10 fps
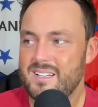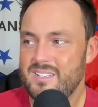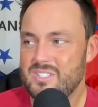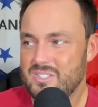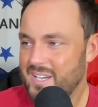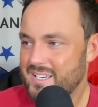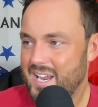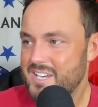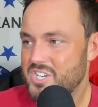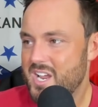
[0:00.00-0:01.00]
You still had
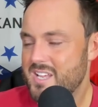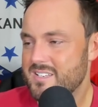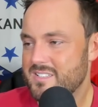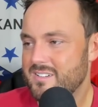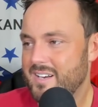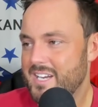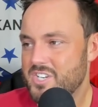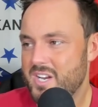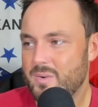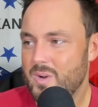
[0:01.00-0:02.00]
KJ, you still had
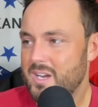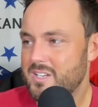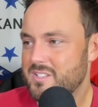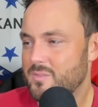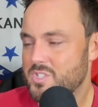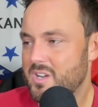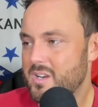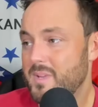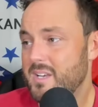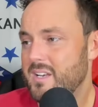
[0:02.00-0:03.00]
AJ Green, you still had Rashad
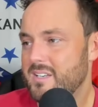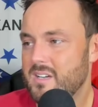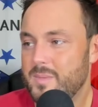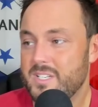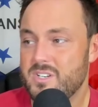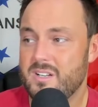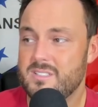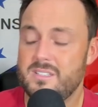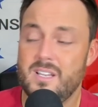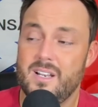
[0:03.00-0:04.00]
DeBinney, you had Dominic
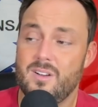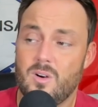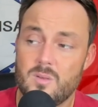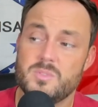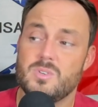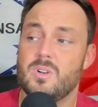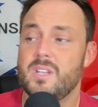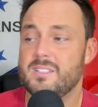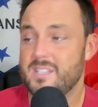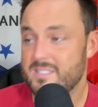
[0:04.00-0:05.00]
Johnson, you had Armstrong, you
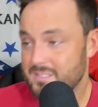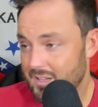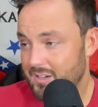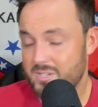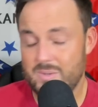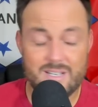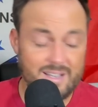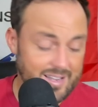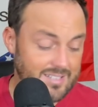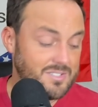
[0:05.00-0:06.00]
had Tesla, you had
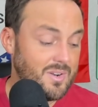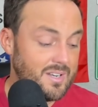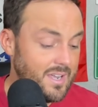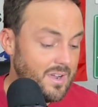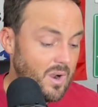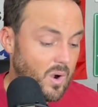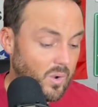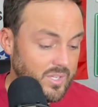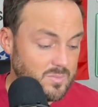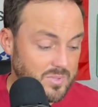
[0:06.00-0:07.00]
Taz, you had all
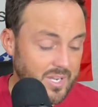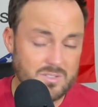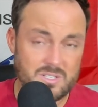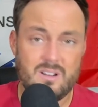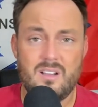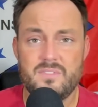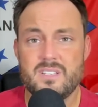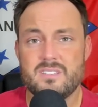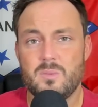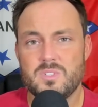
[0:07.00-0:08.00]
these players on
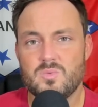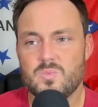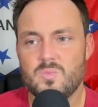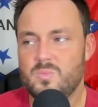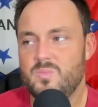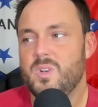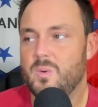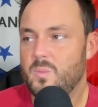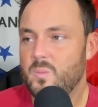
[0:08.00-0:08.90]
offense that was, you know,